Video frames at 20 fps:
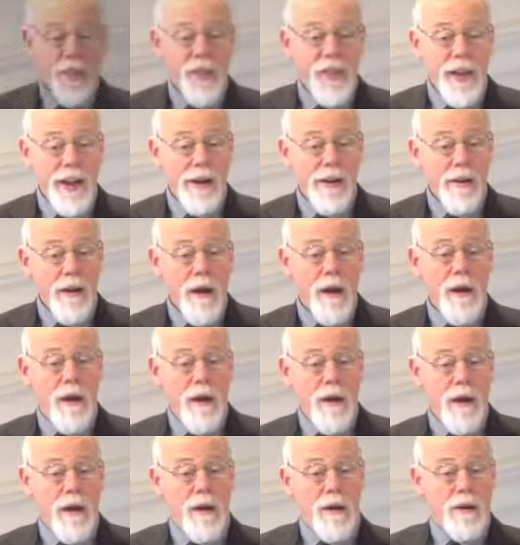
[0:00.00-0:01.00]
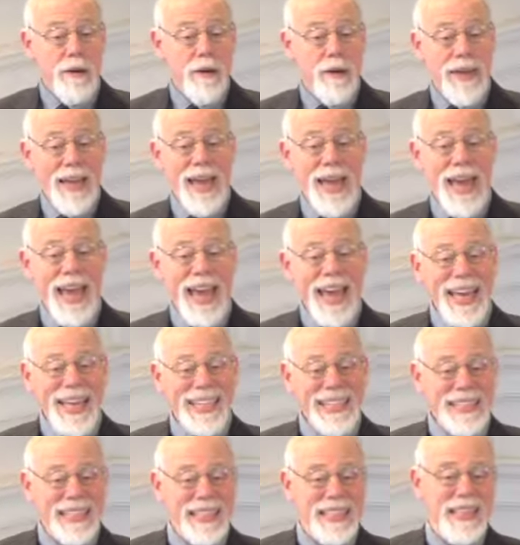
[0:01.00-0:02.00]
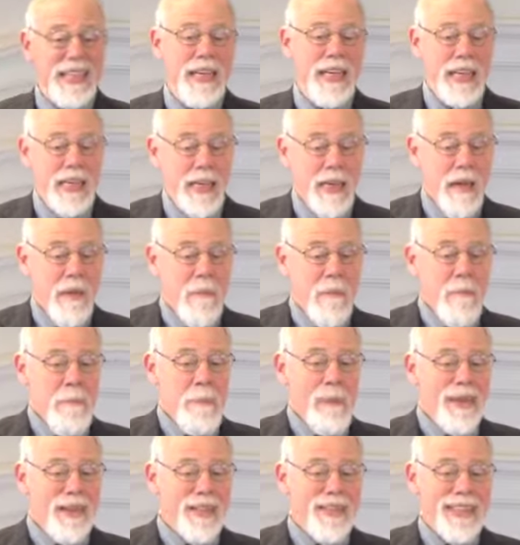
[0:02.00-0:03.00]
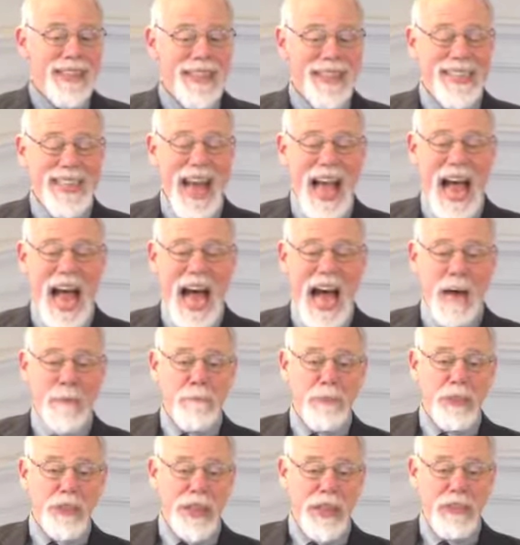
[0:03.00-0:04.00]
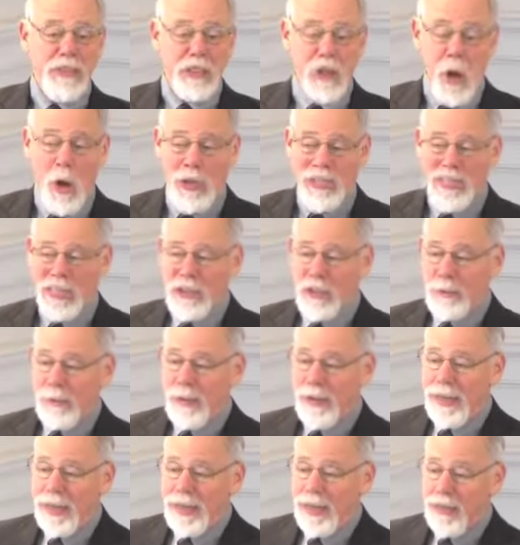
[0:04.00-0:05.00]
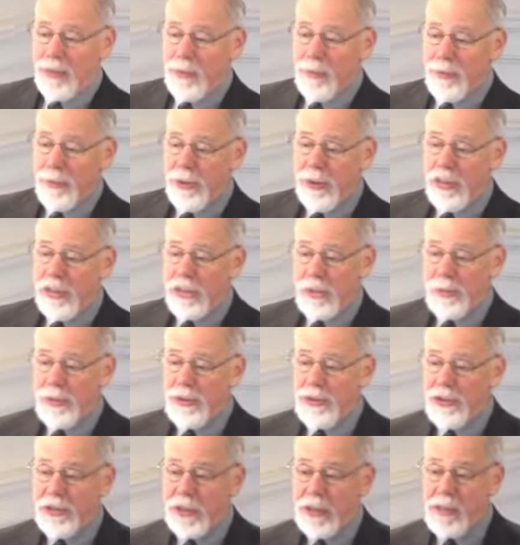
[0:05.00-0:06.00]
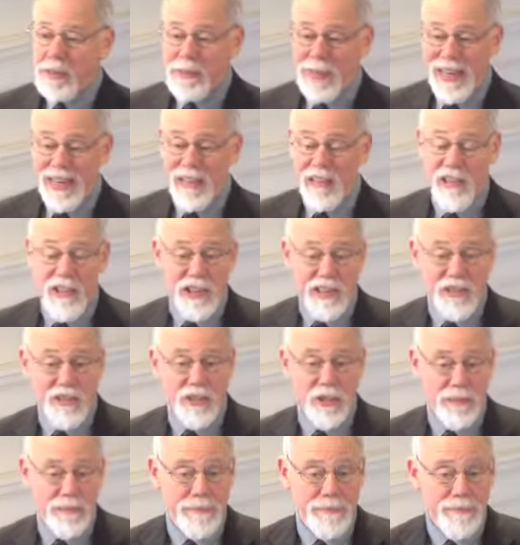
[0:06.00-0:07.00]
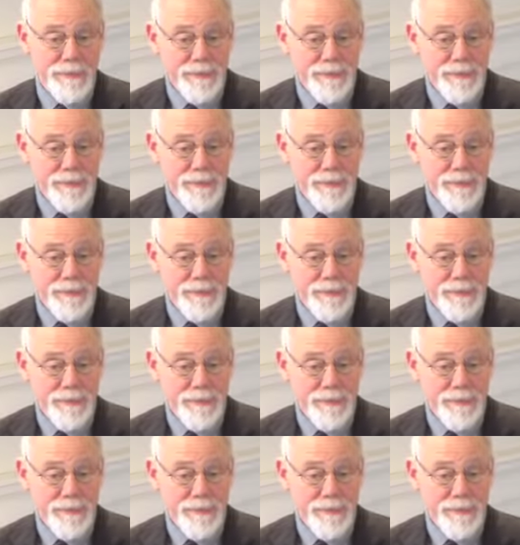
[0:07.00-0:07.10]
There are 8 million objects on display at the British Museum in London.